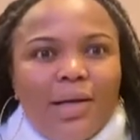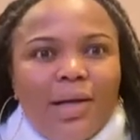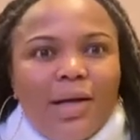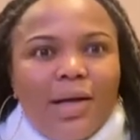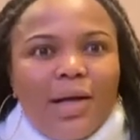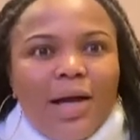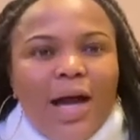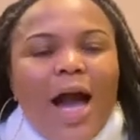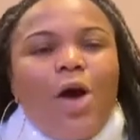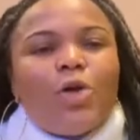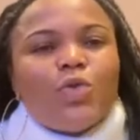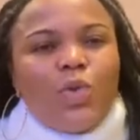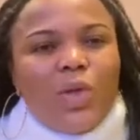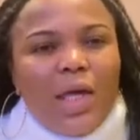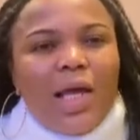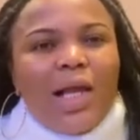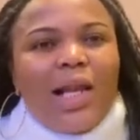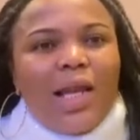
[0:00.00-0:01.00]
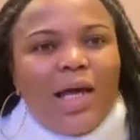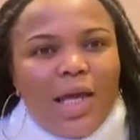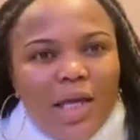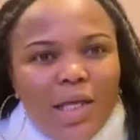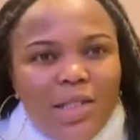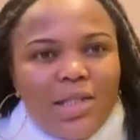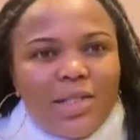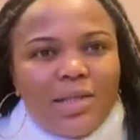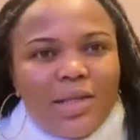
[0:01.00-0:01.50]
How to get
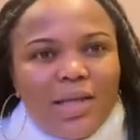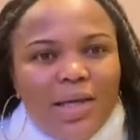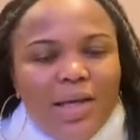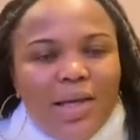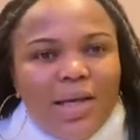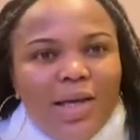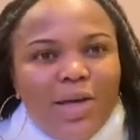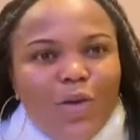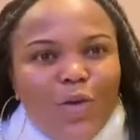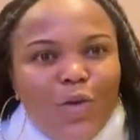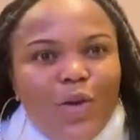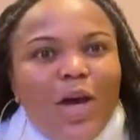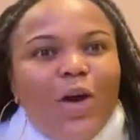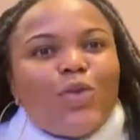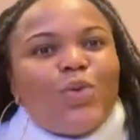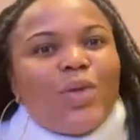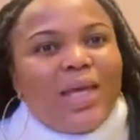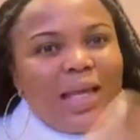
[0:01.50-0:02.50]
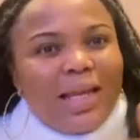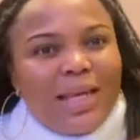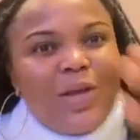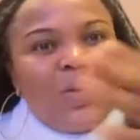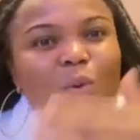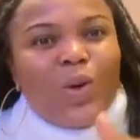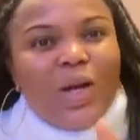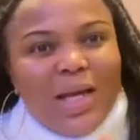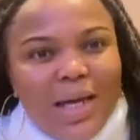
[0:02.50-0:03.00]
clients, how to get new
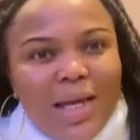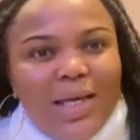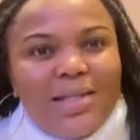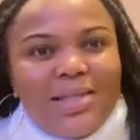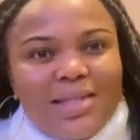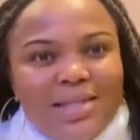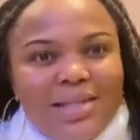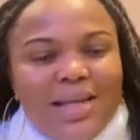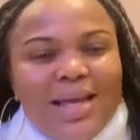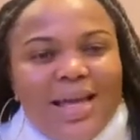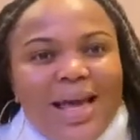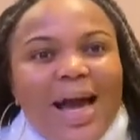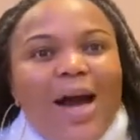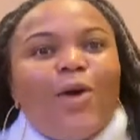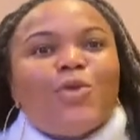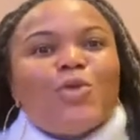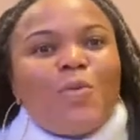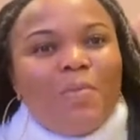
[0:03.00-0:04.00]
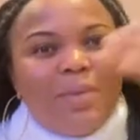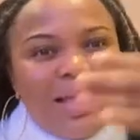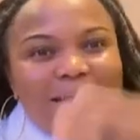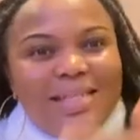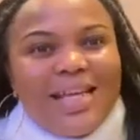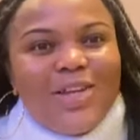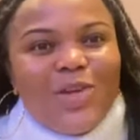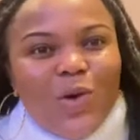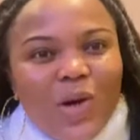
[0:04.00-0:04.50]
clients, how to
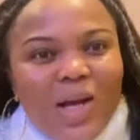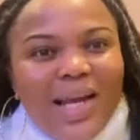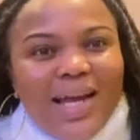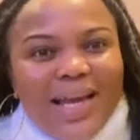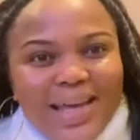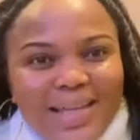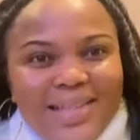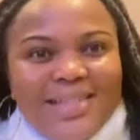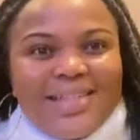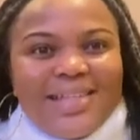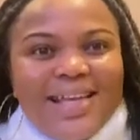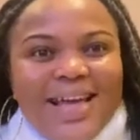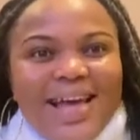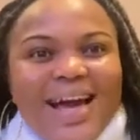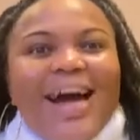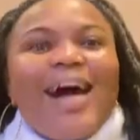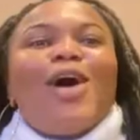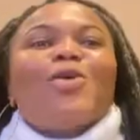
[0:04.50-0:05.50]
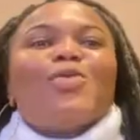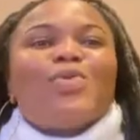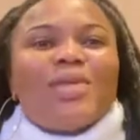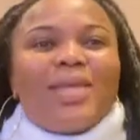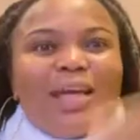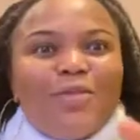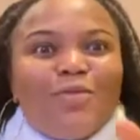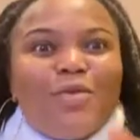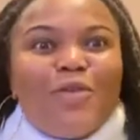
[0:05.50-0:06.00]
maintain your clients, how to
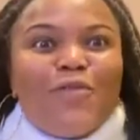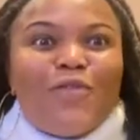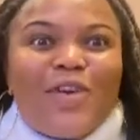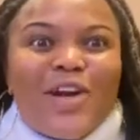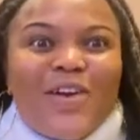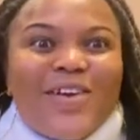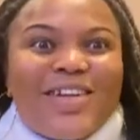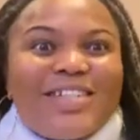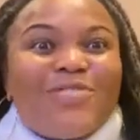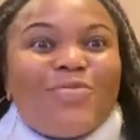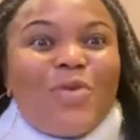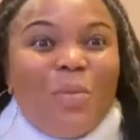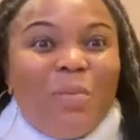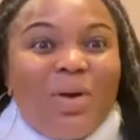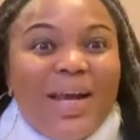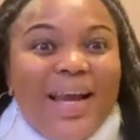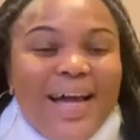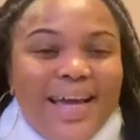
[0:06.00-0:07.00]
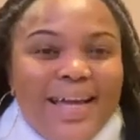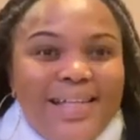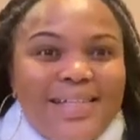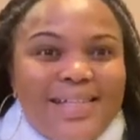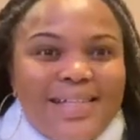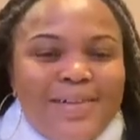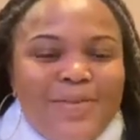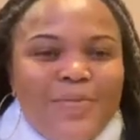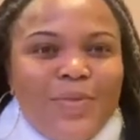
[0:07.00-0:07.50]
get referrals from clients.
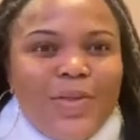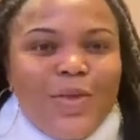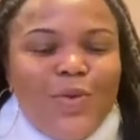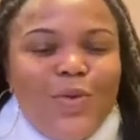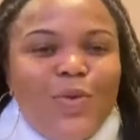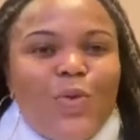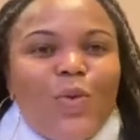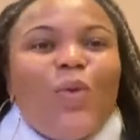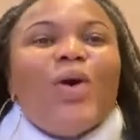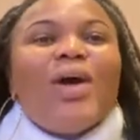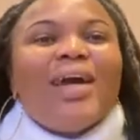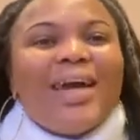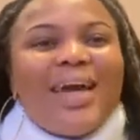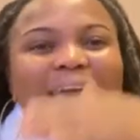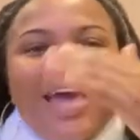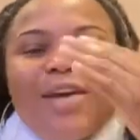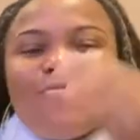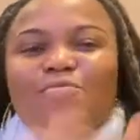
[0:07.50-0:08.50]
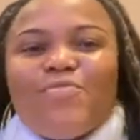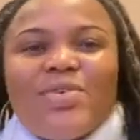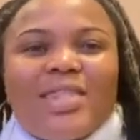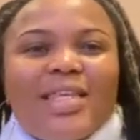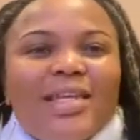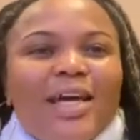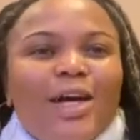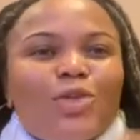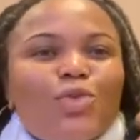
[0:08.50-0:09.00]
Everything
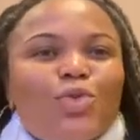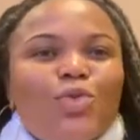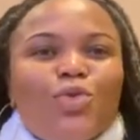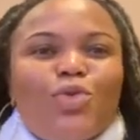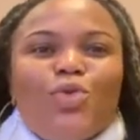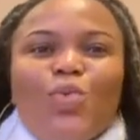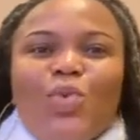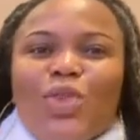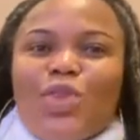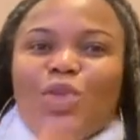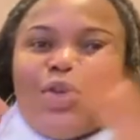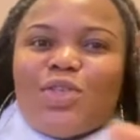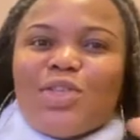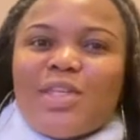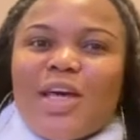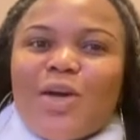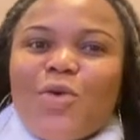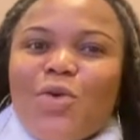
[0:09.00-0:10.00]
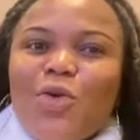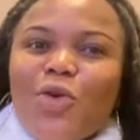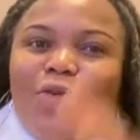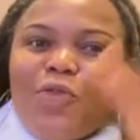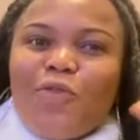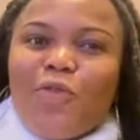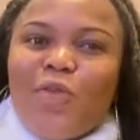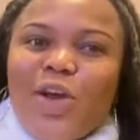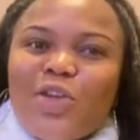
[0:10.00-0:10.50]
has to do with your circle, your
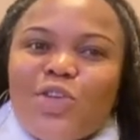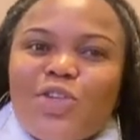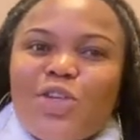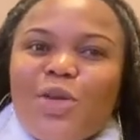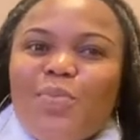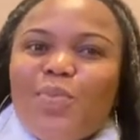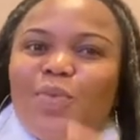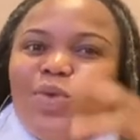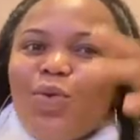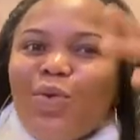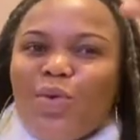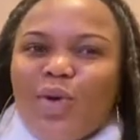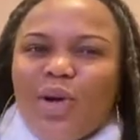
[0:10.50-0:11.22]
friendship, your